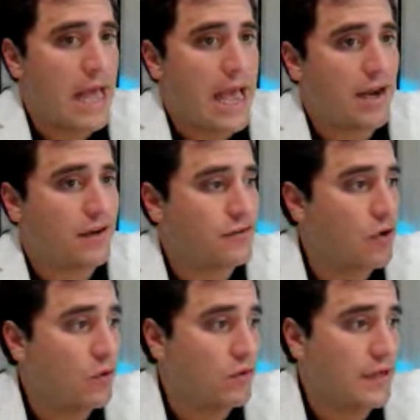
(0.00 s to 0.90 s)

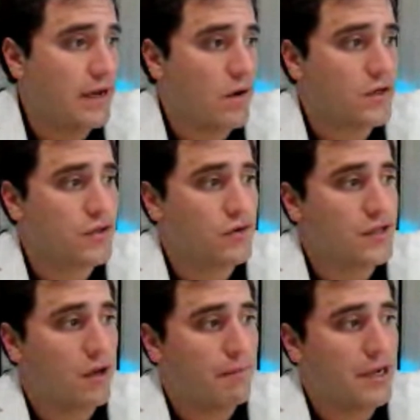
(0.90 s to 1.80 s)
Anecdotally, RSO has
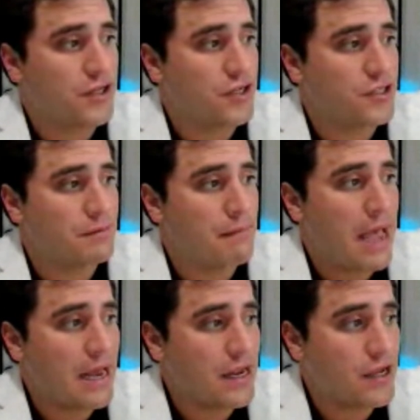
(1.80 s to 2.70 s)
helped patients
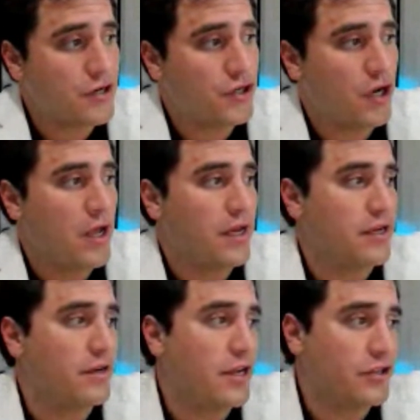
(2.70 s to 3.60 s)
manage
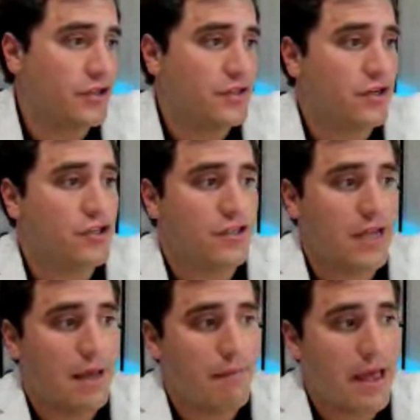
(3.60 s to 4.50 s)
conditions such as
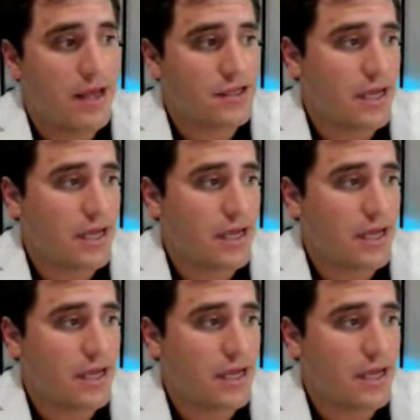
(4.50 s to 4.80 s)
MS,